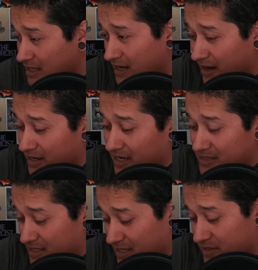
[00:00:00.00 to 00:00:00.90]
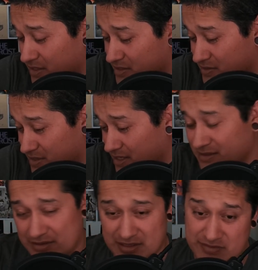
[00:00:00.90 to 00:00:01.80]
All right, guys, got nothing else to say.
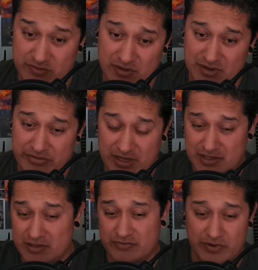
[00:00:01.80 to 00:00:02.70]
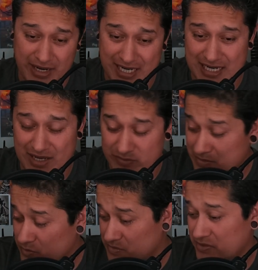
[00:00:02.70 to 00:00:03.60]
Thanks for, thank you for hanging out
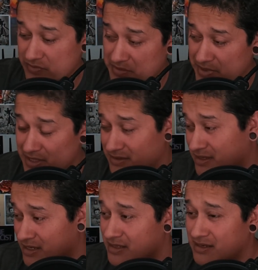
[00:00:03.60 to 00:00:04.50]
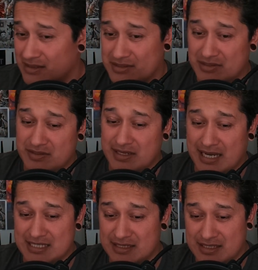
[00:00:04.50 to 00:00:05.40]
with me for a bit. I'll talk to you
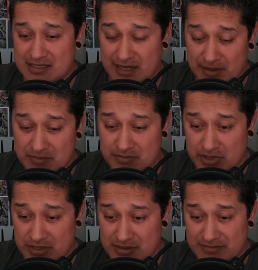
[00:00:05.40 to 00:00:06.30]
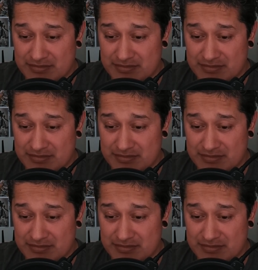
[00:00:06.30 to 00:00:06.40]
guys next time. Peace.